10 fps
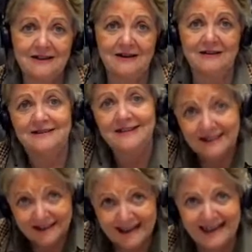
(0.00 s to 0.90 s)
on the
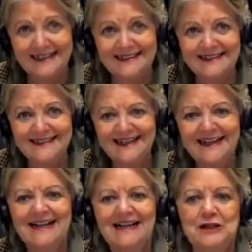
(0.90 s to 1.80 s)
other hand,
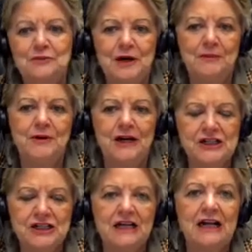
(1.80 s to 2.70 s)
the
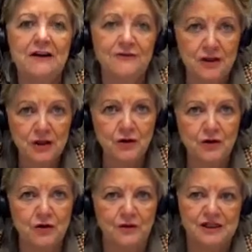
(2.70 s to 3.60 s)
preparation of the new
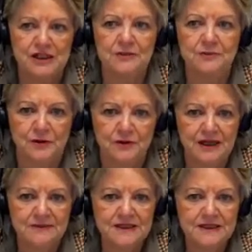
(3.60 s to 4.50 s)
cohesion
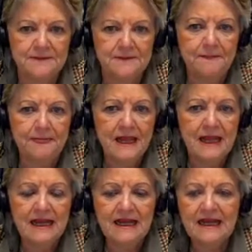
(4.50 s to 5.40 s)
programs.
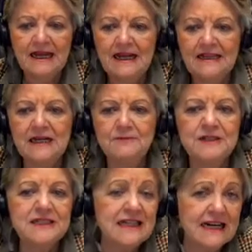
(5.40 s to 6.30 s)
The
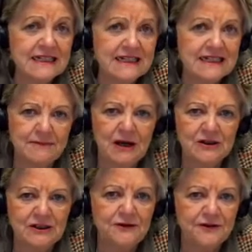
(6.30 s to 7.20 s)
unprecedented
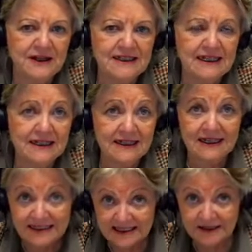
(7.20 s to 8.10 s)
amount of funding
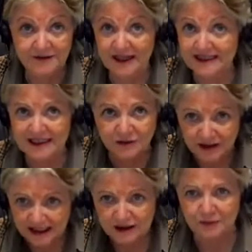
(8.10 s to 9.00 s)
is in fact a
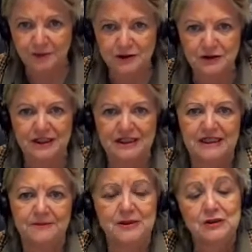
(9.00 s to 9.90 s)
great
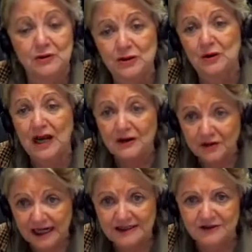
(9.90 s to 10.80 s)
opportunity, but also a
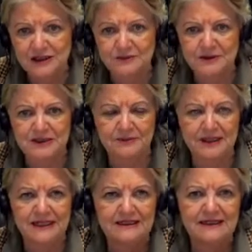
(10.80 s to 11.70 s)
great
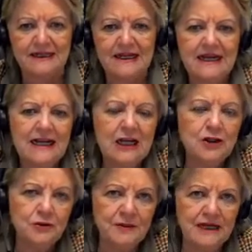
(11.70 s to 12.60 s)
responsibility
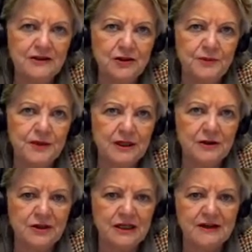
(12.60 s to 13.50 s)
to make the European
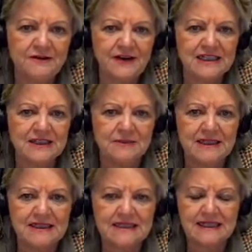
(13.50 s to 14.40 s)
Union
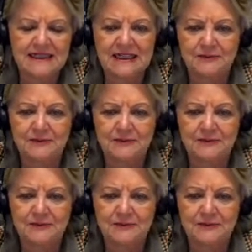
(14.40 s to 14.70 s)
investments that